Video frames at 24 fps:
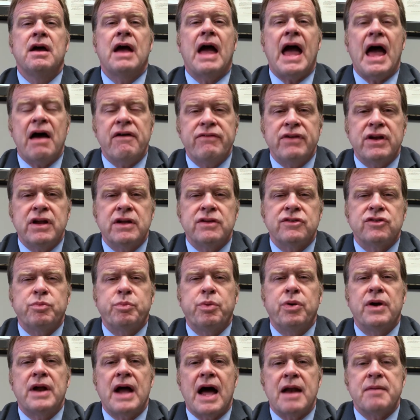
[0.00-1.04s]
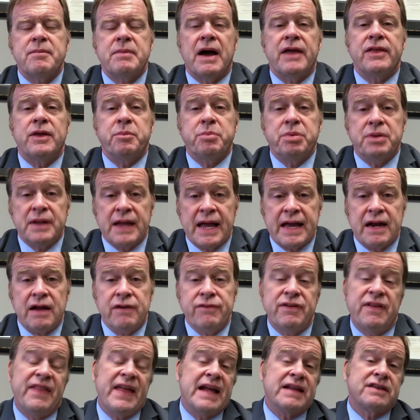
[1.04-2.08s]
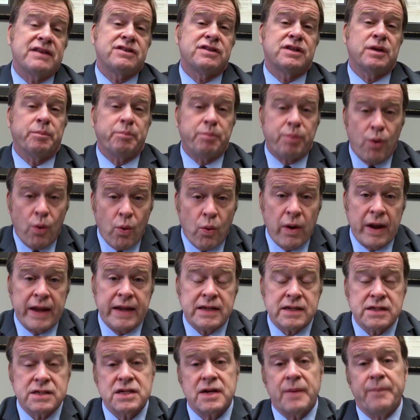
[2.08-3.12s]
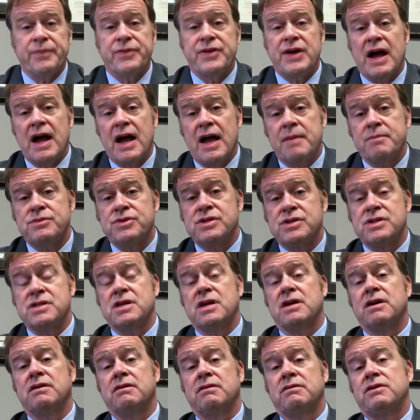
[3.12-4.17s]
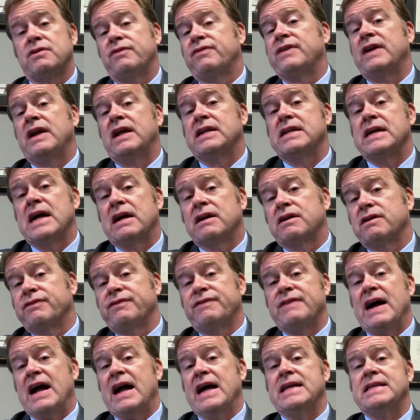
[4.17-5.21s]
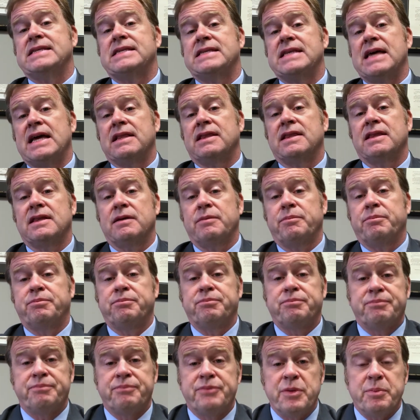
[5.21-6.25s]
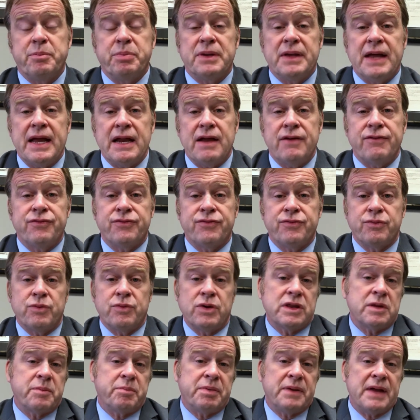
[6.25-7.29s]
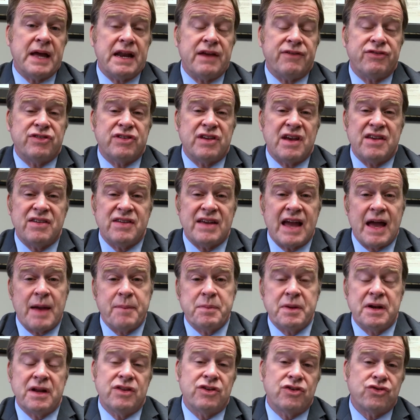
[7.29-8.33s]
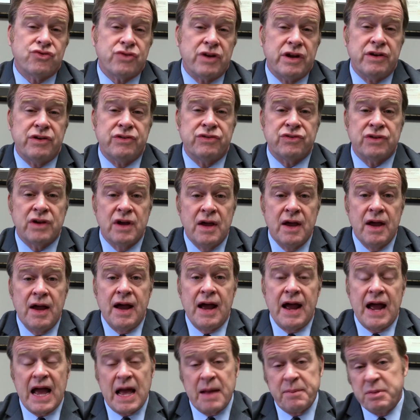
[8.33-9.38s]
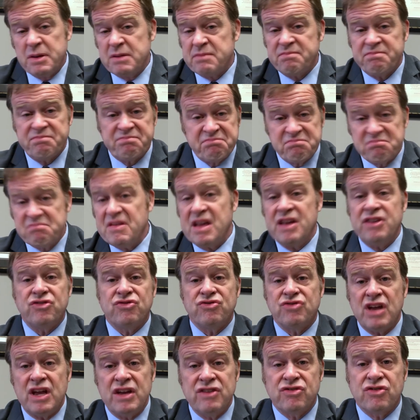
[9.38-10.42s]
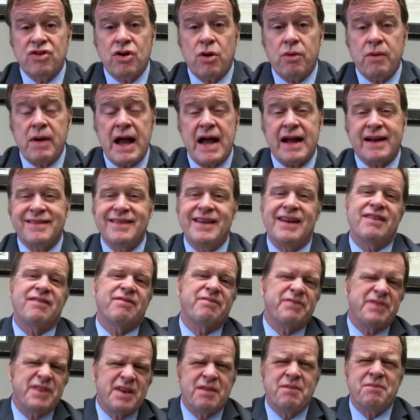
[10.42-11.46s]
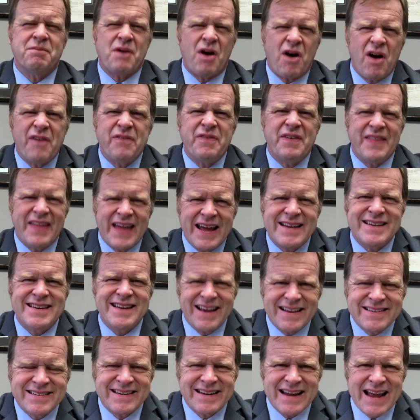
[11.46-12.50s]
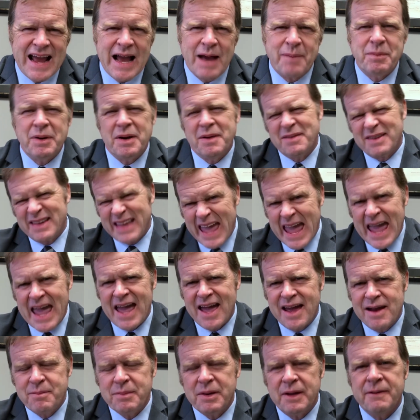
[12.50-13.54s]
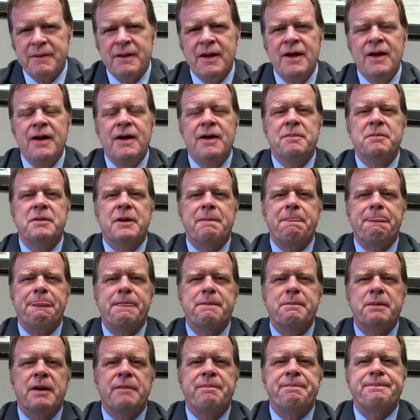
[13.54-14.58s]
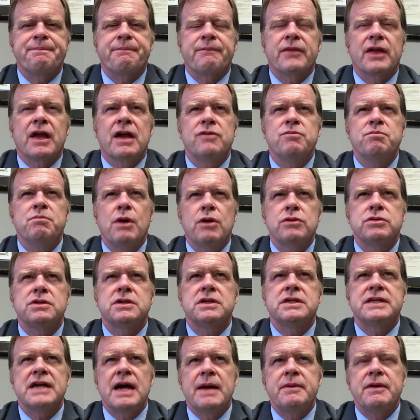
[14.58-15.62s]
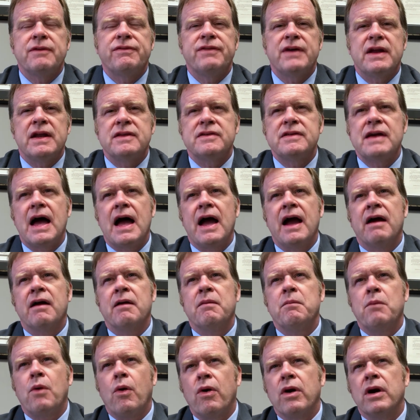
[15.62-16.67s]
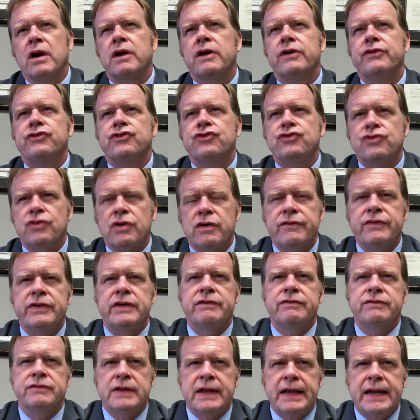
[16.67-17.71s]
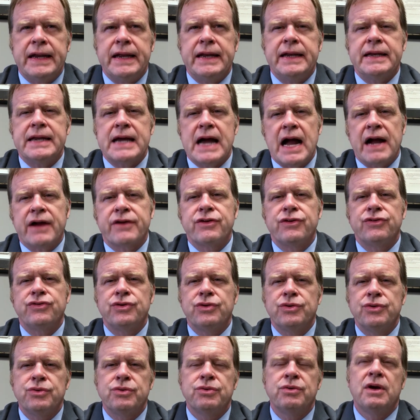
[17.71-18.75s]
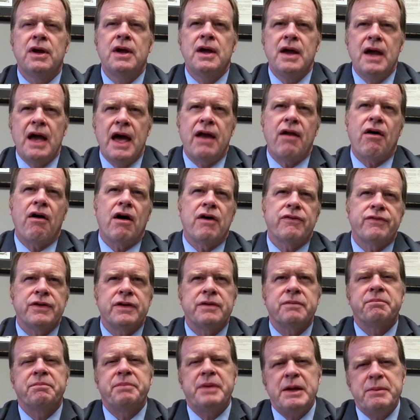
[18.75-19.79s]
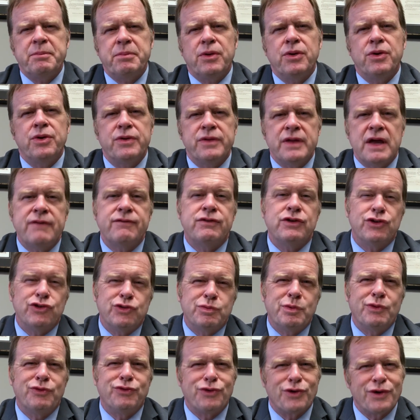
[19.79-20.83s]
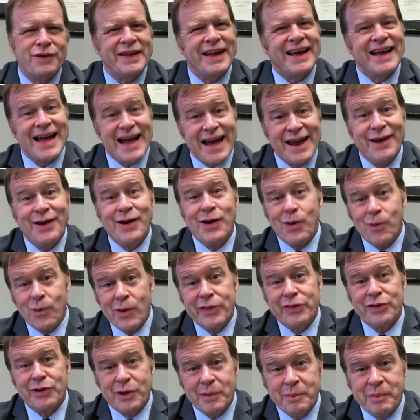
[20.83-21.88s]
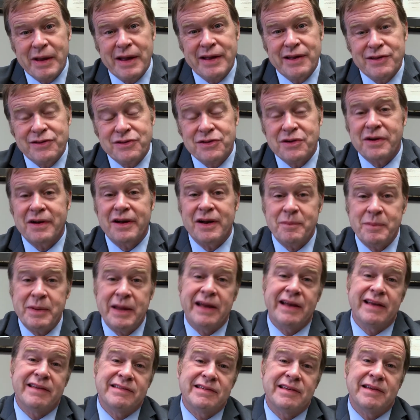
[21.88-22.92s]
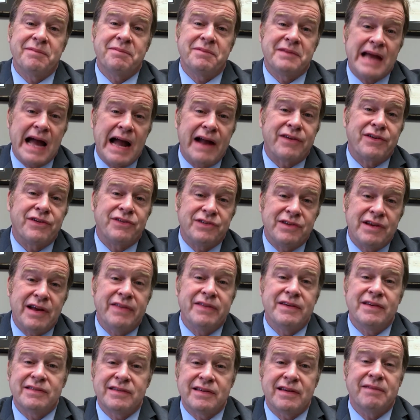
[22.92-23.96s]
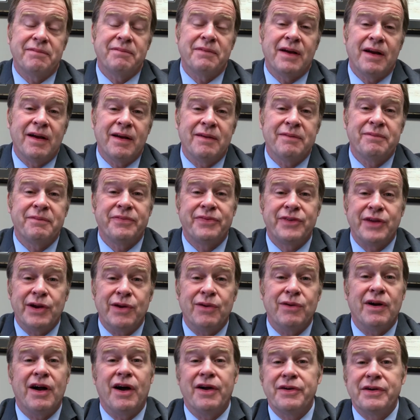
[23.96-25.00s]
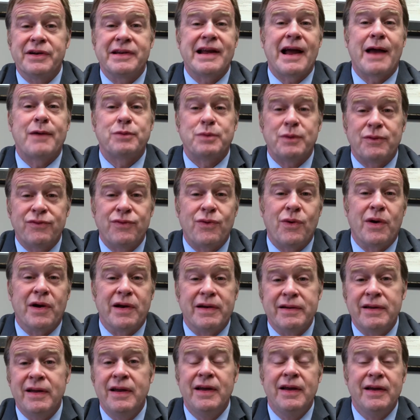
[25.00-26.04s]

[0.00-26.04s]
evidence put on by the plaintiff, and that's the point. Sometimes the defendant doctor finds that what the plaintiff says happened and the treaters happened is correct. And often that doesn't happen, and can, but most of the time defendants hire more conservative-leaning doctors and often people who they've used before, and they kind of know what their opinions are going to be because the doctor's done this 100 times before and